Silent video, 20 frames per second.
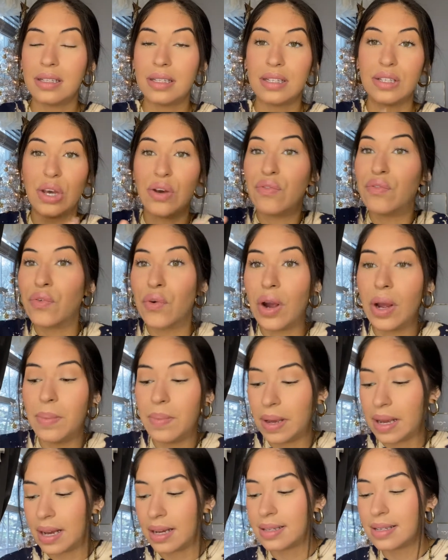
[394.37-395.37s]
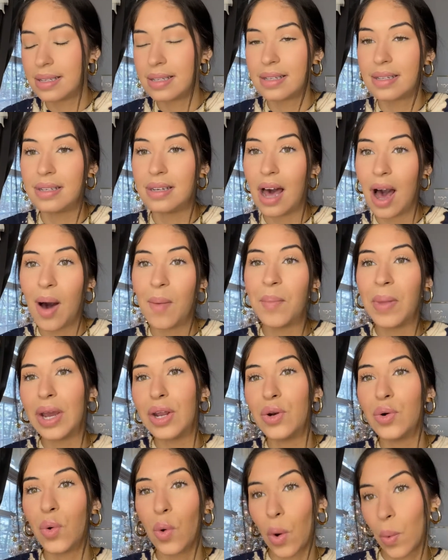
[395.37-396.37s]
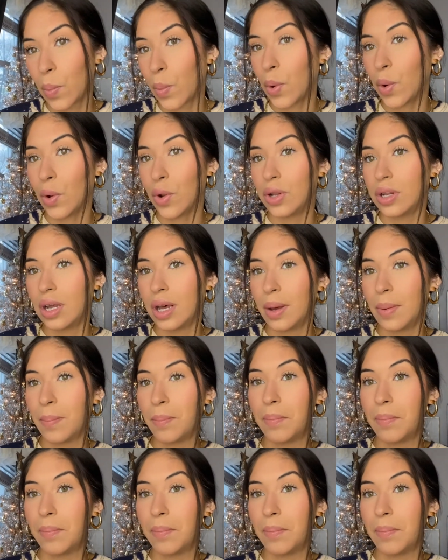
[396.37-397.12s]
different because it's not my normal